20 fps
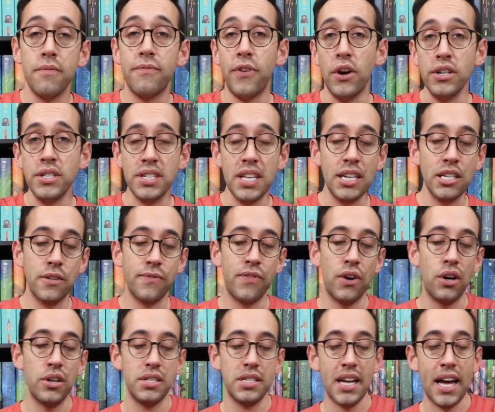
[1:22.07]
First things
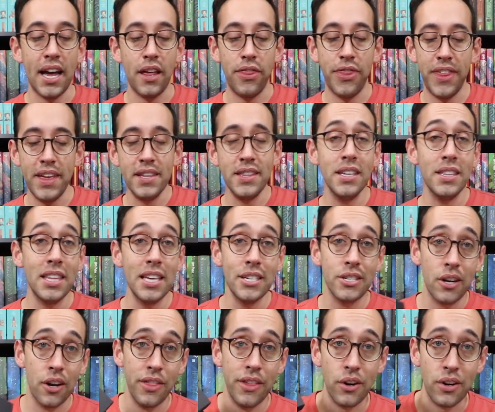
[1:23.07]
first, I think that
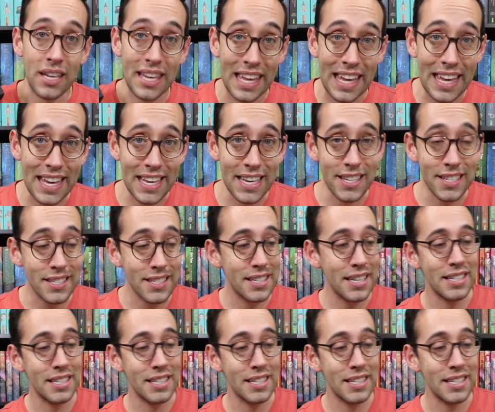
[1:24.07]
these are their keys.